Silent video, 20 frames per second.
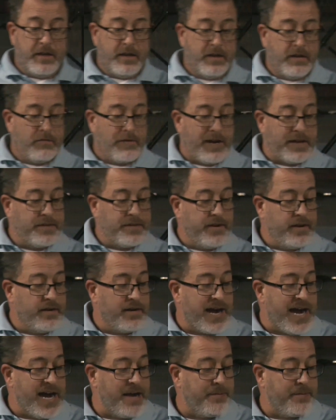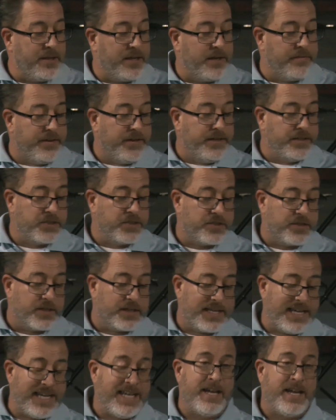right there, I believe, is the
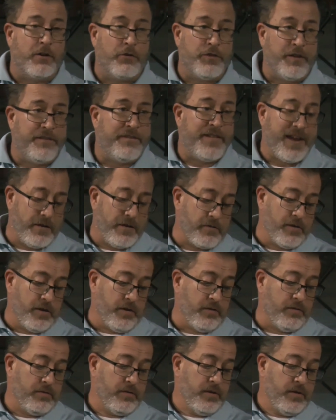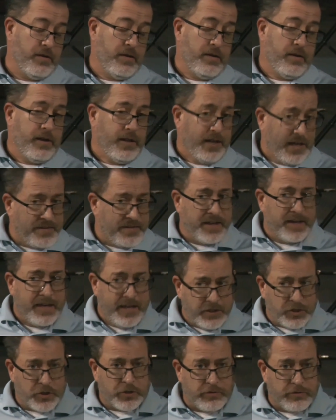king or the pharaoh. And I think
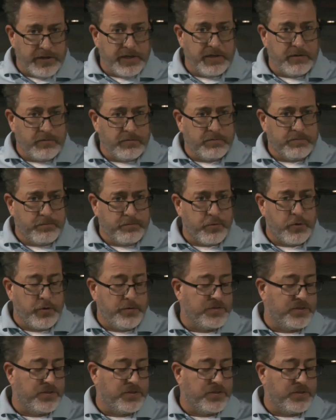history proves